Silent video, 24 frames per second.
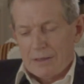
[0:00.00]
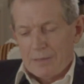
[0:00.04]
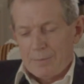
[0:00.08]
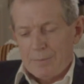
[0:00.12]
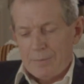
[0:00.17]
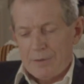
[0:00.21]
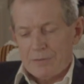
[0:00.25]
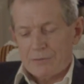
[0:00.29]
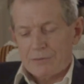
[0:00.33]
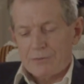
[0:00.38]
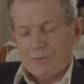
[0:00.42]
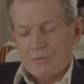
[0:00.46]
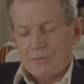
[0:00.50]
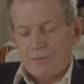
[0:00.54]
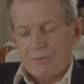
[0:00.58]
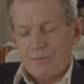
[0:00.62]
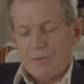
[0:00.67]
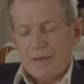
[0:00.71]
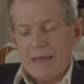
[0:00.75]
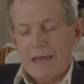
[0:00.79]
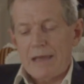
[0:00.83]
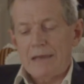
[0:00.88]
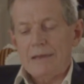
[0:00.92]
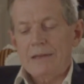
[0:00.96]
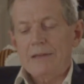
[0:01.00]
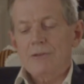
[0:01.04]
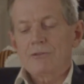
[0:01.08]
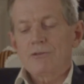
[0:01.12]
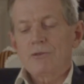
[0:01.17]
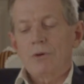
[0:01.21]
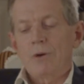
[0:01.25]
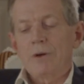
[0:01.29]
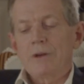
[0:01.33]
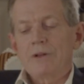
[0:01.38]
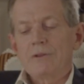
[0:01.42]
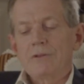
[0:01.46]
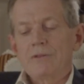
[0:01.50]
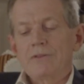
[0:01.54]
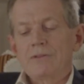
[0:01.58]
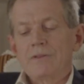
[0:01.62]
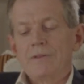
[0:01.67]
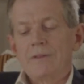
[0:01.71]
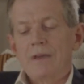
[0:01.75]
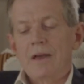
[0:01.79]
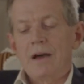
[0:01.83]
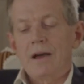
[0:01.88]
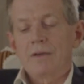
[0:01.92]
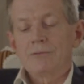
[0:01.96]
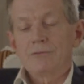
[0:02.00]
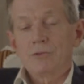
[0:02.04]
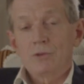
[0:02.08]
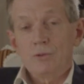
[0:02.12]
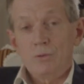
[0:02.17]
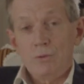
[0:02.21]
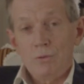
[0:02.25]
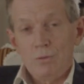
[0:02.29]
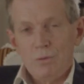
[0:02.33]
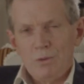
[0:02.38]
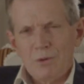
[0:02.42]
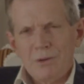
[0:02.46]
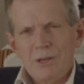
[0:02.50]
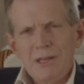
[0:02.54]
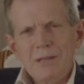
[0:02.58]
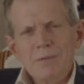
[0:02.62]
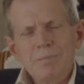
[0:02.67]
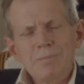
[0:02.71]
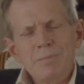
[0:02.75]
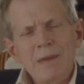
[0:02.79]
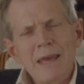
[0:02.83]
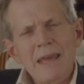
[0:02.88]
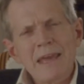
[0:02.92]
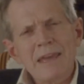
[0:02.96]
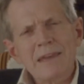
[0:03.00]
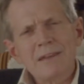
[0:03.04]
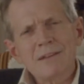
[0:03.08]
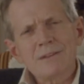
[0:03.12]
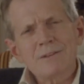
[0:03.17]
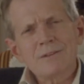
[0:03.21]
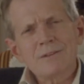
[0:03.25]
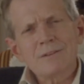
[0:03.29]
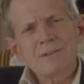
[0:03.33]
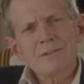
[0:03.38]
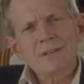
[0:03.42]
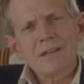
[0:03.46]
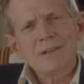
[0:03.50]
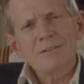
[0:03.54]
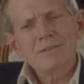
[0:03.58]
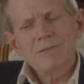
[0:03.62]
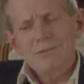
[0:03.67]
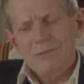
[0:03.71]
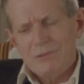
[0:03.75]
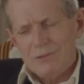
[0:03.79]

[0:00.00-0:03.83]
Miss Fairley joined us in the afternoon, looking pale and